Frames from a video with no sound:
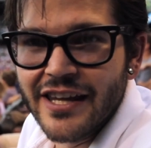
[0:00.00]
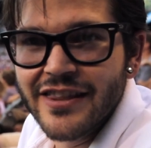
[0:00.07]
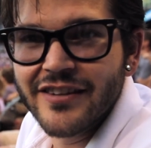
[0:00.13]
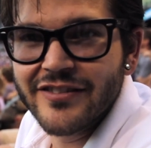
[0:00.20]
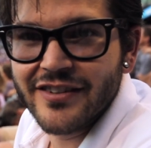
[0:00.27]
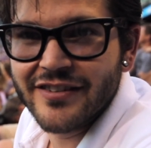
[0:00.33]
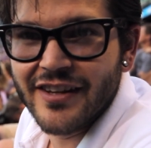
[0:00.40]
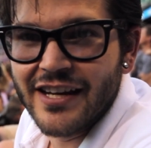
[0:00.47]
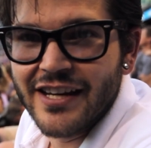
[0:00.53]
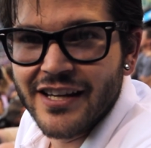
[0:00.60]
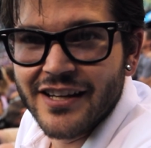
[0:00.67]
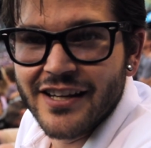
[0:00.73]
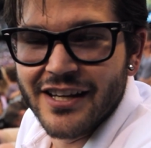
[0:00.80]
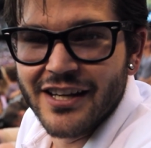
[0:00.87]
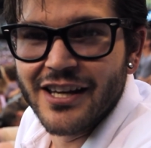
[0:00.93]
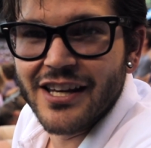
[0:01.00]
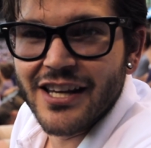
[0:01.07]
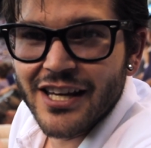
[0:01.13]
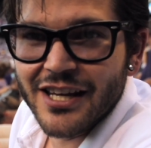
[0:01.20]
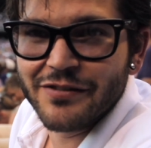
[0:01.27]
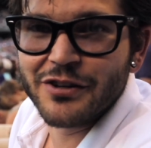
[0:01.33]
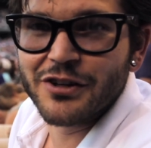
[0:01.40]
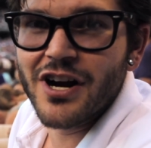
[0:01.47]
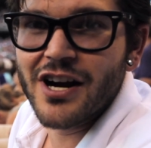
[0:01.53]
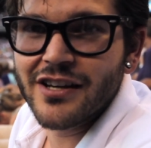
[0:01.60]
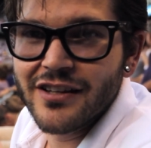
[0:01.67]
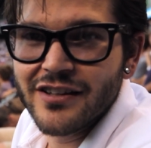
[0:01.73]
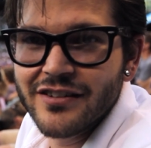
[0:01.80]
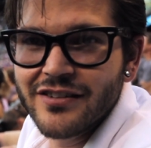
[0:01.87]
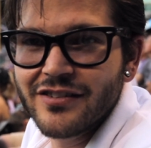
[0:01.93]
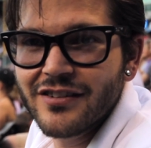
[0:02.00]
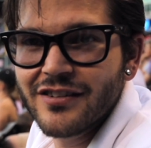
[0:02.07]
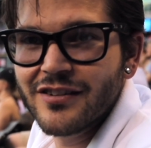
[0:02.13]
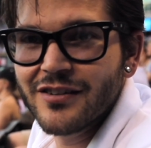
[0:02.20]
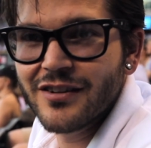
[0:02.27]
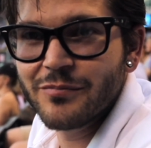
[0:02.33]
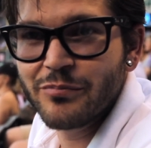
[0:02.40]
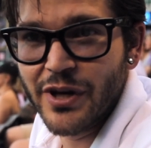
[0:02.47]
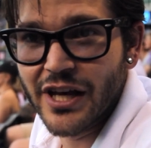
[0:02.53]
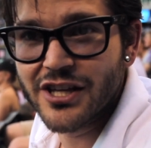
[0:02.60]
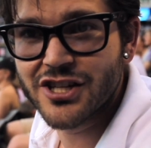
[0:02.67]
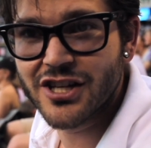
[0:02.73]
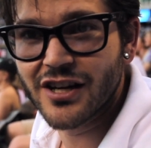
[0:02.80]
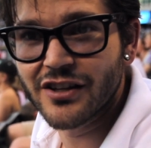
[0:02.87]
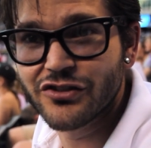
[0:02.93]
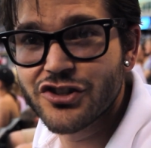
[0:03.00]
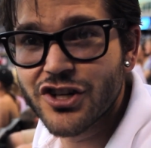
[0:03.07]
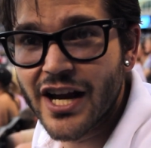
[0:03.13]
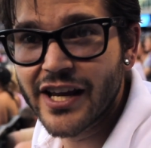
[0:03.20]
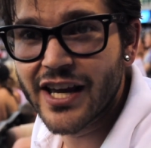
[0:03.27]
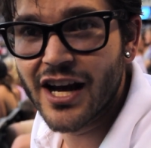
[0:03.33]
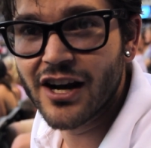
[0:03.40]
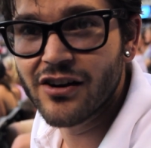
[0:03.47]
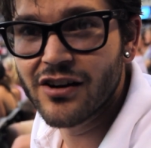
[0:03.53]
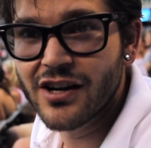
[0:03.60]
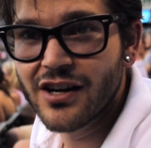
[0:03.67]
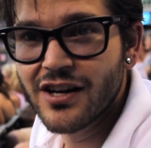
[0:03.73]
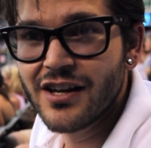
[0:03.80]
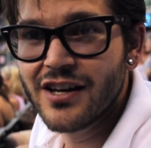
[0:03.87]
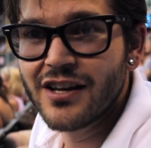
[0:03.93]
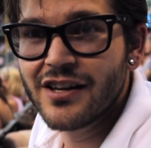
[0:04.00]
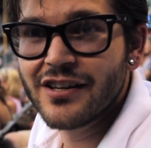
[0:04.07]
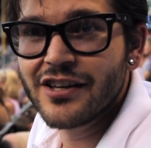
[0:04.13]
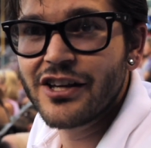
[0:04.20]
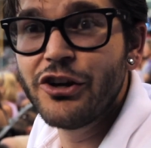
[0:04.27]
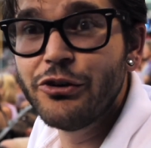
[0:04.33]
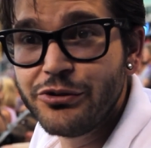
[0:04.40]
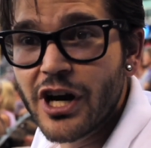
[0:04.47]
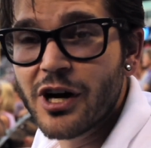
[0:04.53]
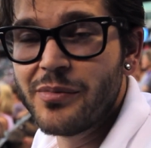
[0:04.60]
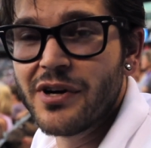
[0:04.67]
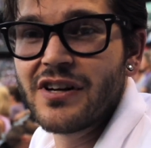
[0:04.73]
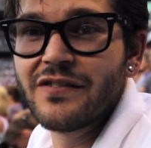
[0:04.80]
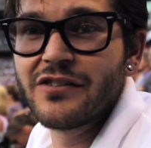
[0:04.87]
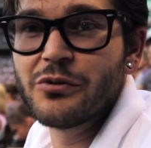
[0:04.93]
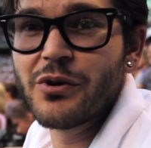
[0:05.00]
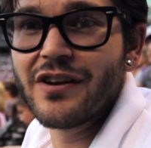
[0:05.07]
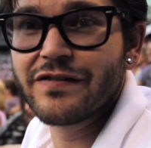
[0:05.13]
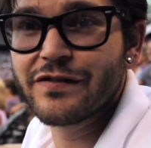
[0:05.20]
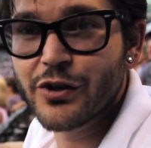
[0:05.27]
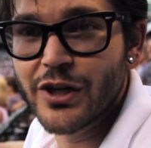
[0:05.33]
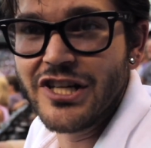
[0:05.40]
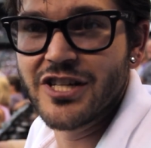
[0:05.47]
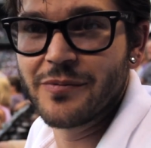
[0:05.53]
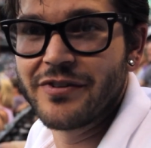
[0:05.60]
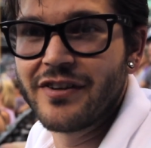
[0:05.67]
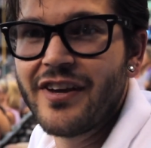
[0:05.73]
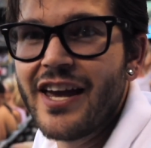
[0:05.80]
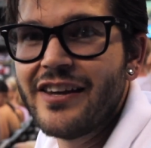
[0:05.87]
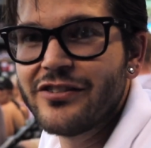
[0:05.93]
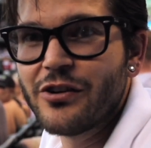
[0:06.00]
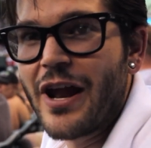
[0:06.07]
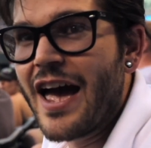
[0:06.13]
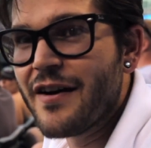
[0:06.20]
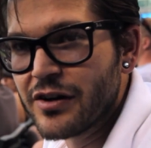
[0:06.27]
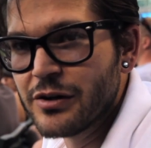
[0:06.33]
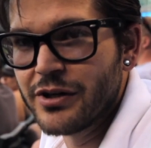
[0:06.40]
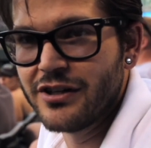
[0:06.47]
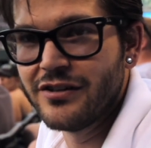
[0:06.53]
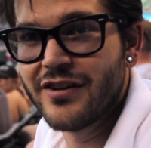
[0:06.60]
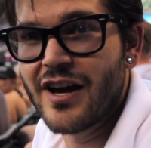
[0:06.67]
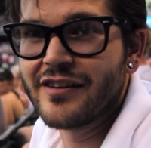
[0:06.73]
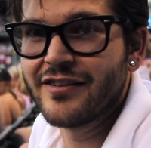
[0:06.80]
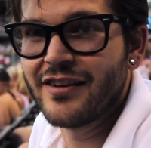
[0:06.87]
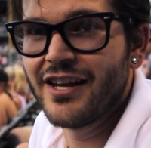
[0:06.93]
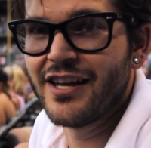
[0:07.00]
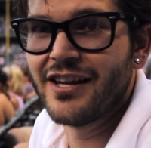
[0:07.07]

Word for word: in the sixth inning, if the Rockies catch a strikeout, Qdoba gives away three chips and queso to everyone who tucks it